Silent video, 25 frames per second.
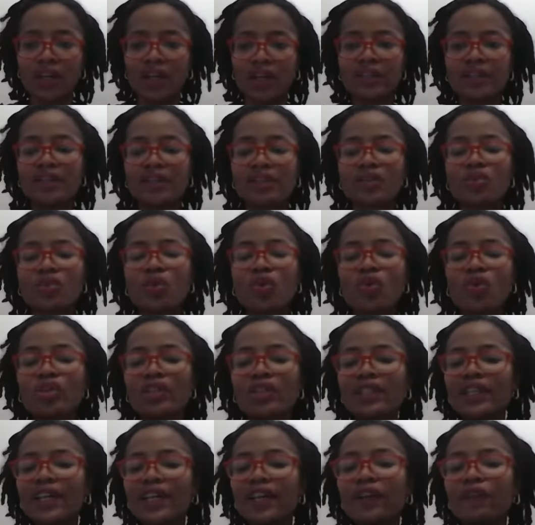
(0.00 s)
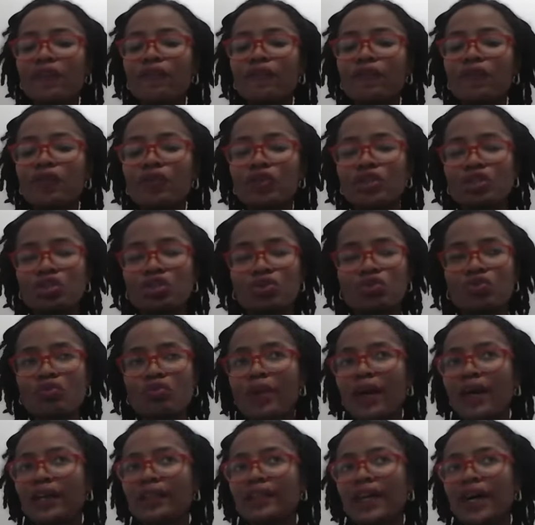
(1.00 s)
It is only a foolish
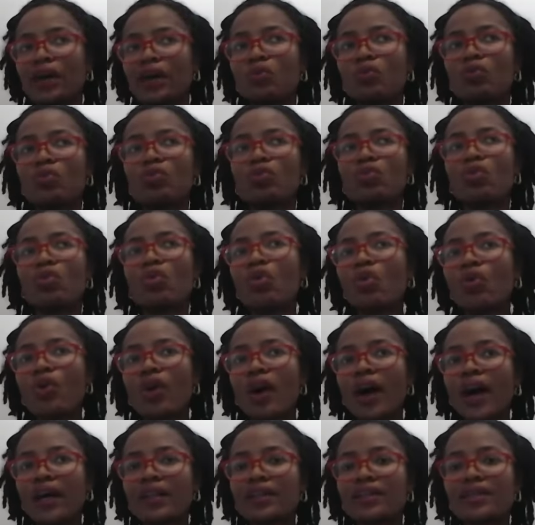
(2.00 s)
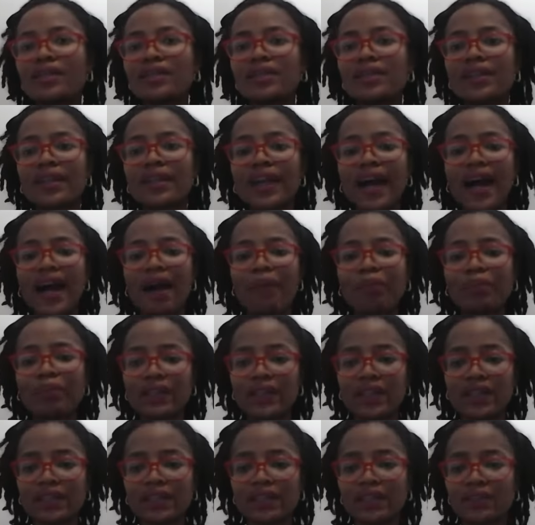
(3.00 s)
woman that will go and seek
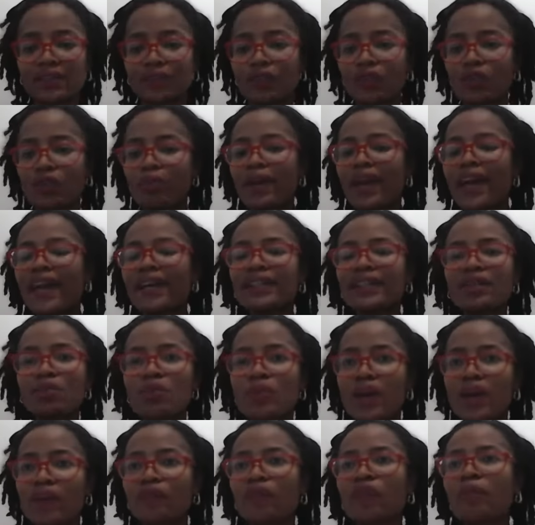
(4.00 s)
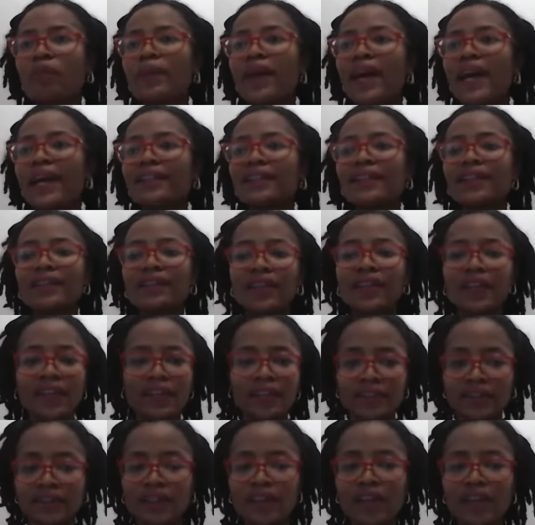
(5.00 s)
happiness from anywhere, from
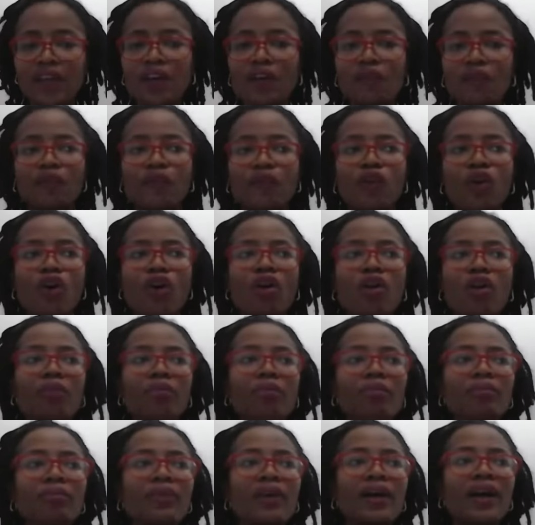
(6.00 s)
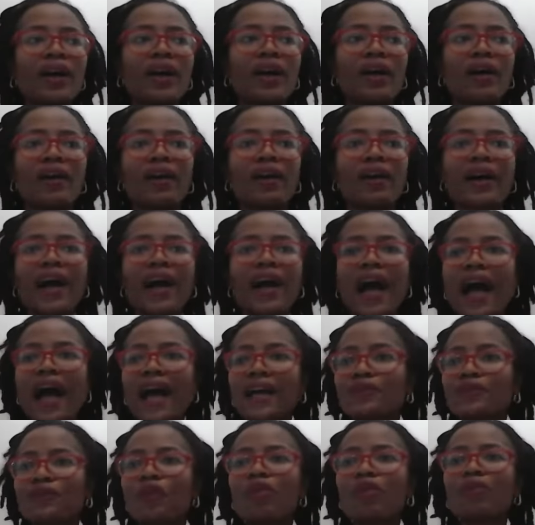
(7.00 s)
anything, from uh,
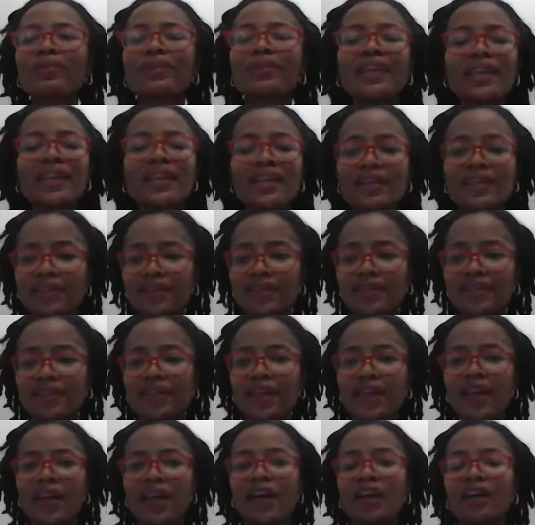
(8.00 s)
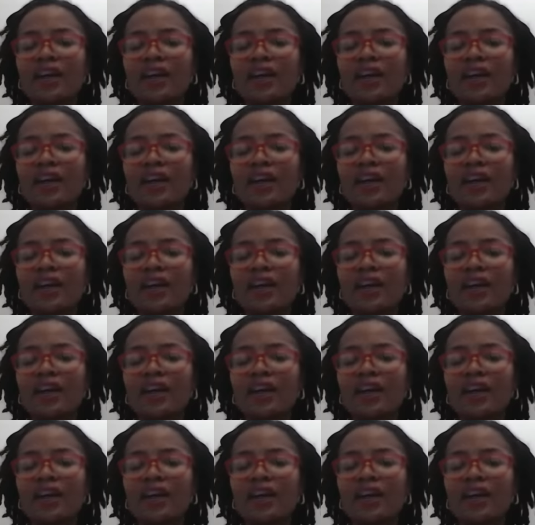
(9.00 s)
cars, from things,